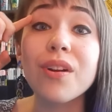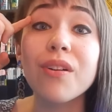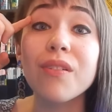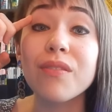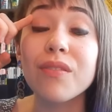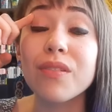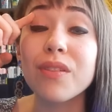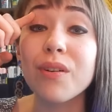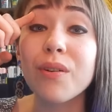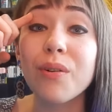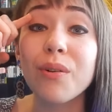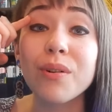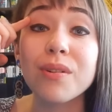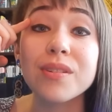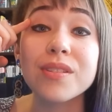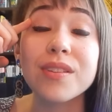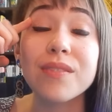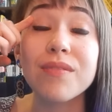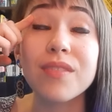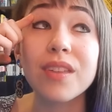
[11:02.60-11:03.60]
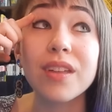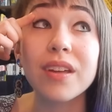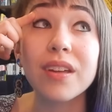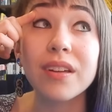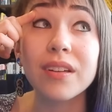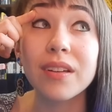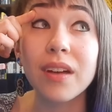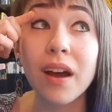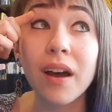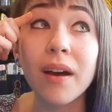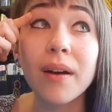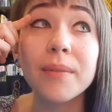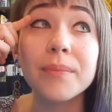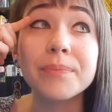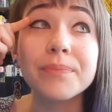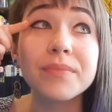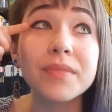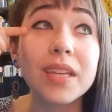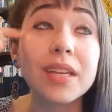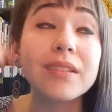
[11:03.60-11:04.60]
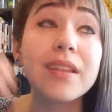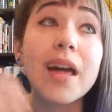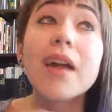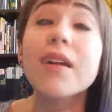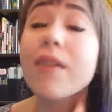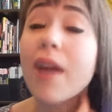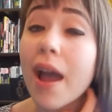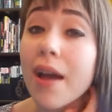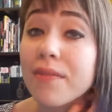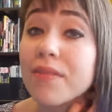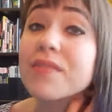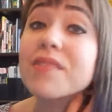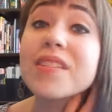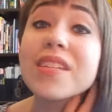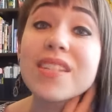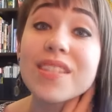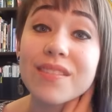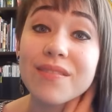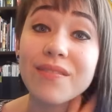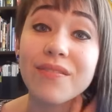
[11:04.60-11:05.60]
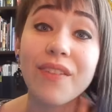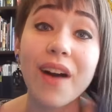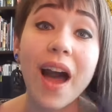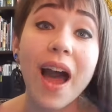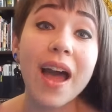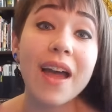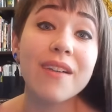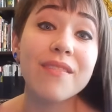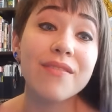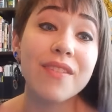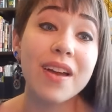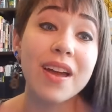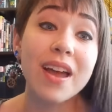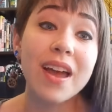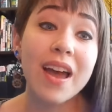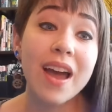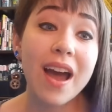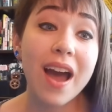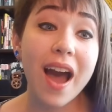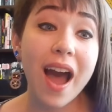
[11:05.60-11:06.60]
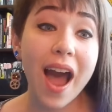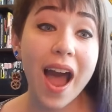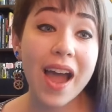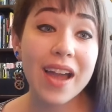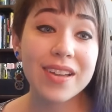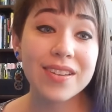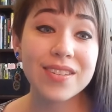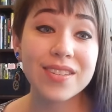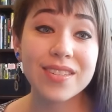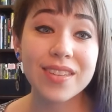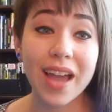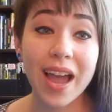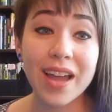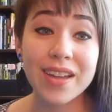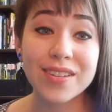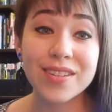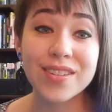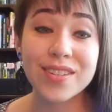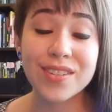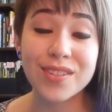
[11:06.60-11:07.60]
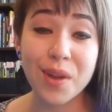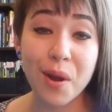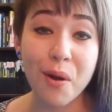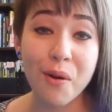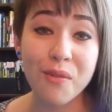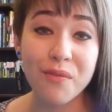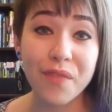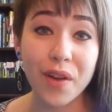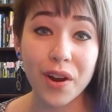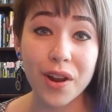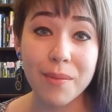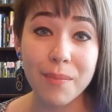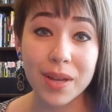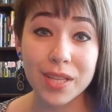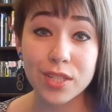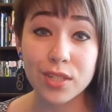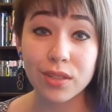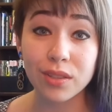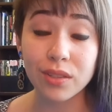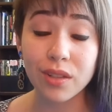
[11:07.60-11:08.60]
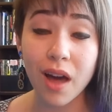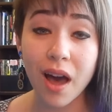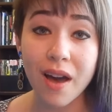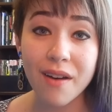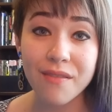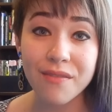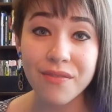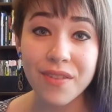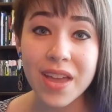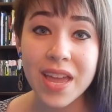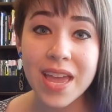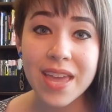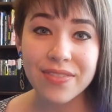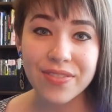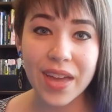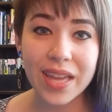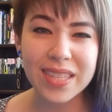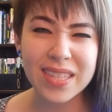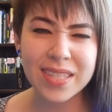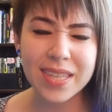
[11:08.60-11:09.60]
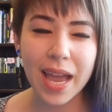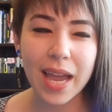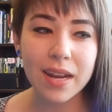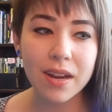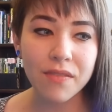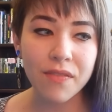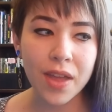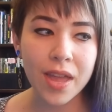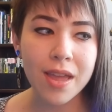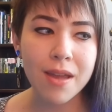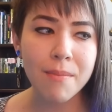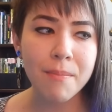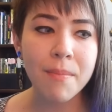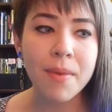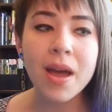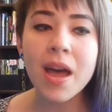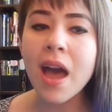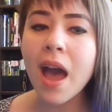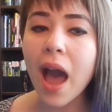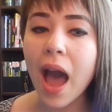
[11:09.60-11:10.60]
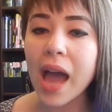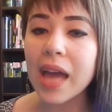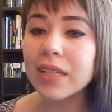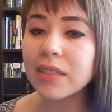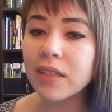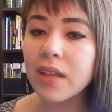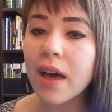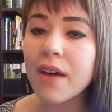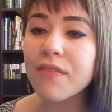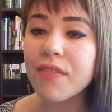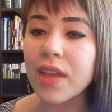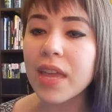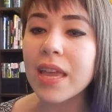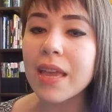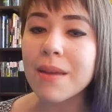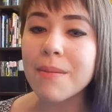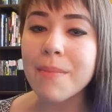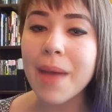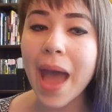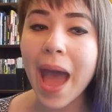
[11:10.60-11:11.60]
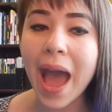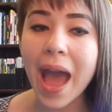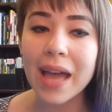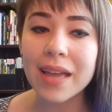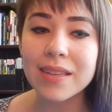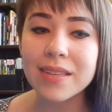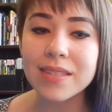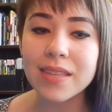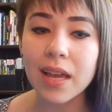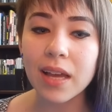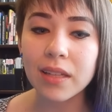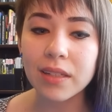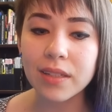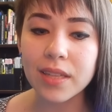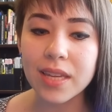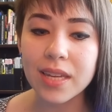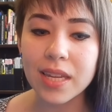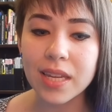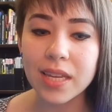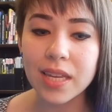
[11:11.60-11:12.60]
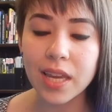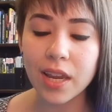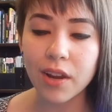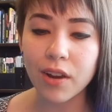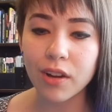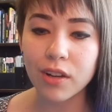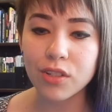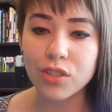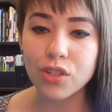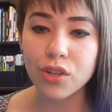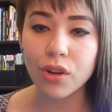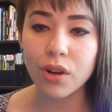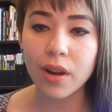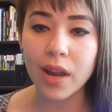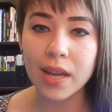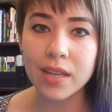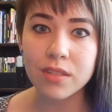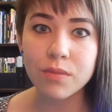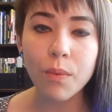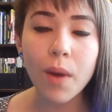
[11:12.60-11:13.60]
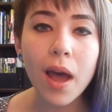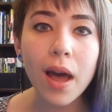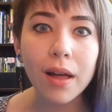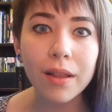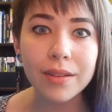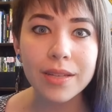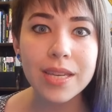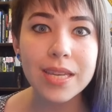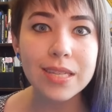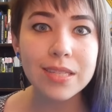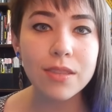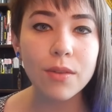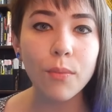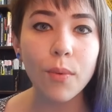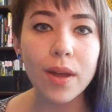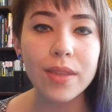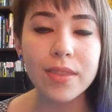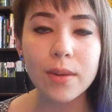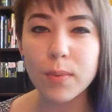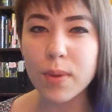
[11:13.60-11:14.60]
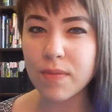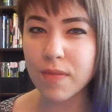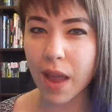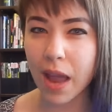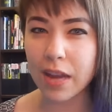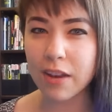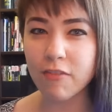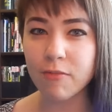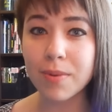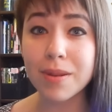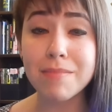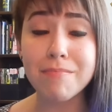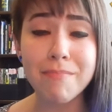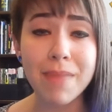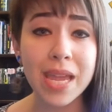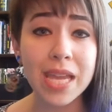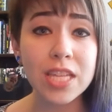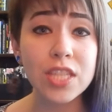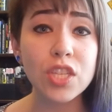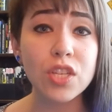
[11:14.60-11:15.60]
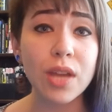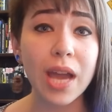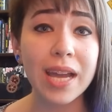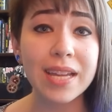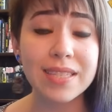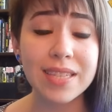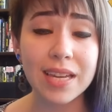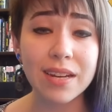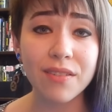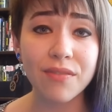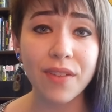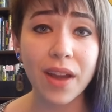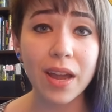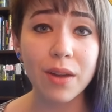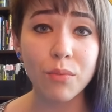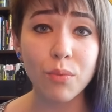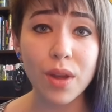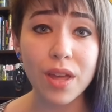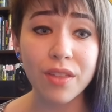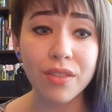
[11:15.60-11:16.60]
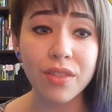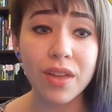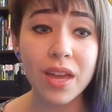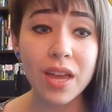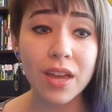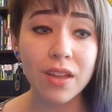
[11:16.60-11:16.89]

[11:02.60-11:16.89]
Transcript: over the course of the latter half of season 5. I so very much love that side of him. I love him as a leading character as well. He's the one that we've kind of been made to identify with